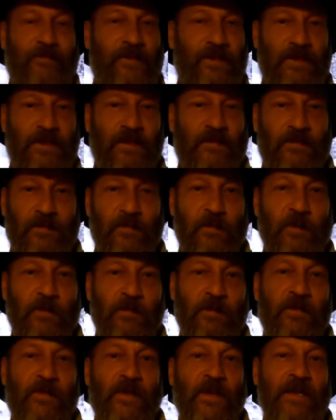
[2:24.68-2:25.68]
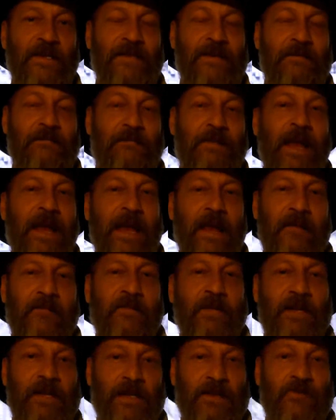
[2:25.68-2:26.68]
The sheriff's department thinks it may
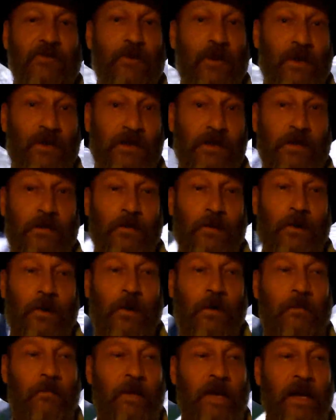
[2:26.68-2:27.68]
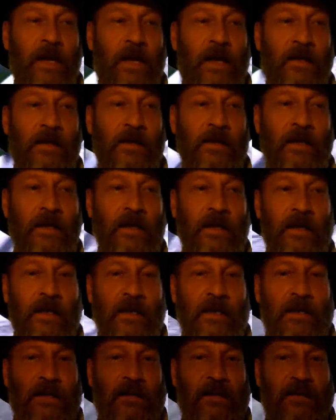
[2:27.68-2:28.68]
have been a drug deal gone bad.
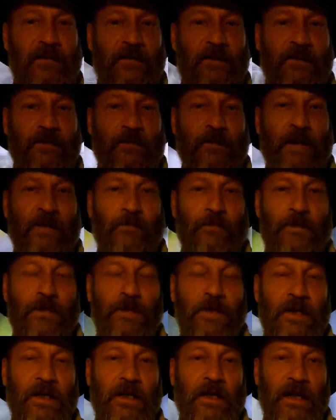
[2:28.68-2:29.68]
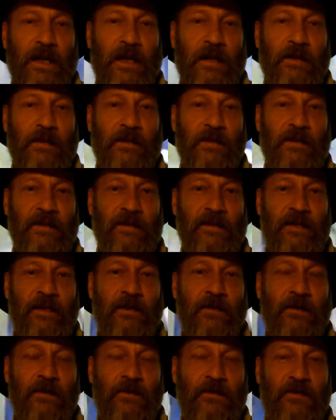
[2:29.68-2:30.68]
So either way, we're looking at
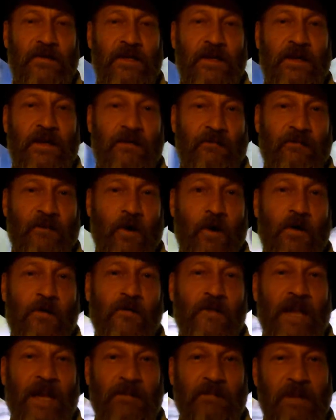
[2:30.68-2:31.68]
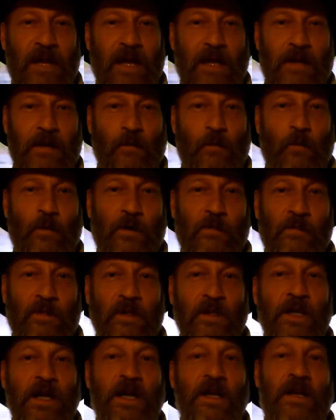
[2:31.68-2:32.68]
scenarios that involve a man and
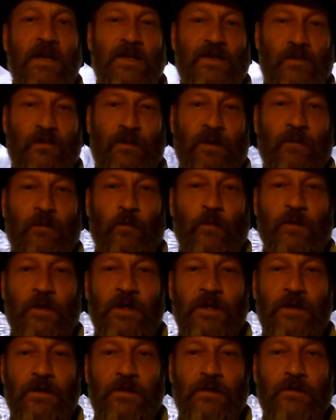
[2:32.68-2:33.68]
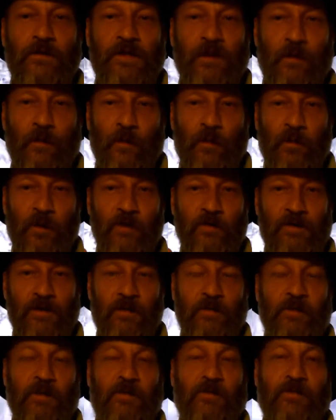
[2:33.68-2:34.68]
woman. So what I'm going to do is I'm going to
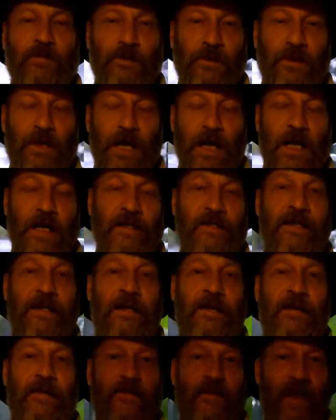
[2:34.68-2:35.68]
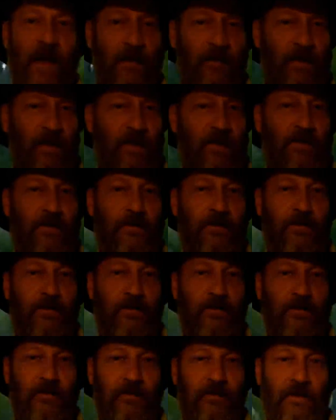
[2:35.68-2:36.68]
post up here for you guys that picture,
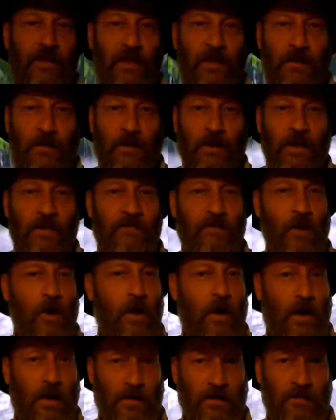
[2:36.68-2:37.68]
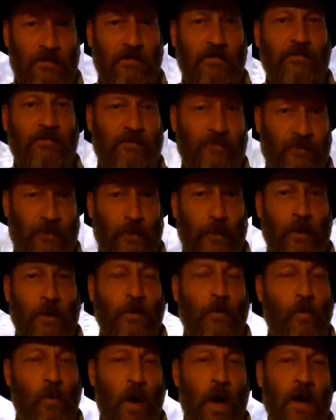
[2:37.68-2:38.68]
and I'll leave it on for
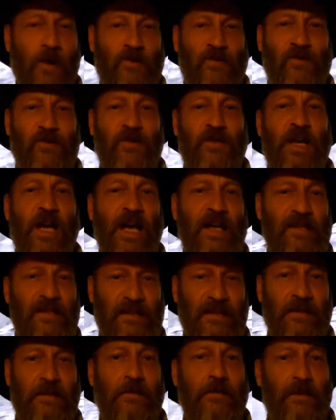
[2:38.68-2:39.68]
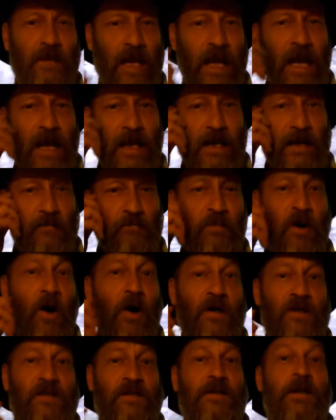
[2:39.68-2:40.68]
a little while so you guys can look at it,
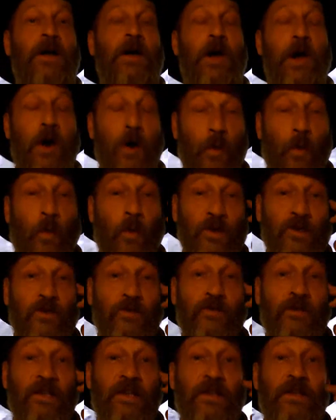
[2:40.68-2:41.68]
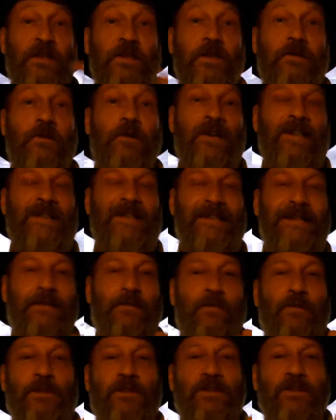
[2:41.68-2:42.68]
pause it, what you need to do, and
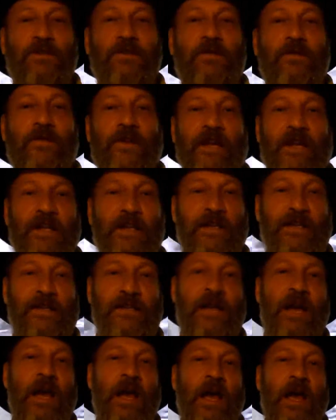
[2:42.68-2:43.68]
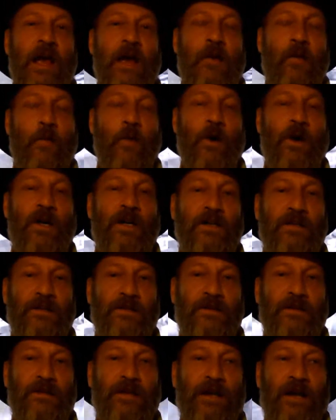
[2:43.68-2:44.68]
see what you think it is and what
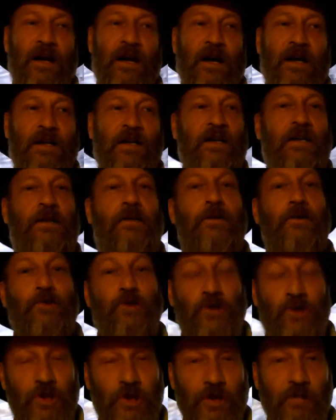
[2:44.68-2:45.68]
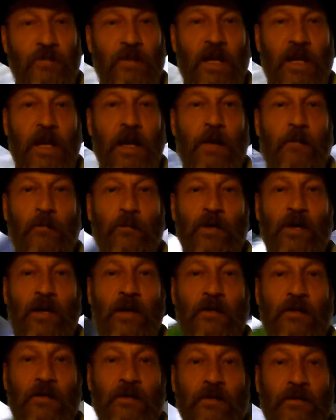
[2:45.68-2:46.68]
uh, conclusions you may come
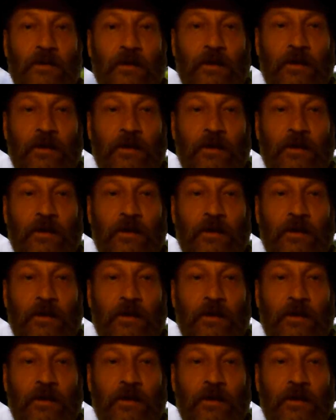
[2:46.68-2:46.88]
with,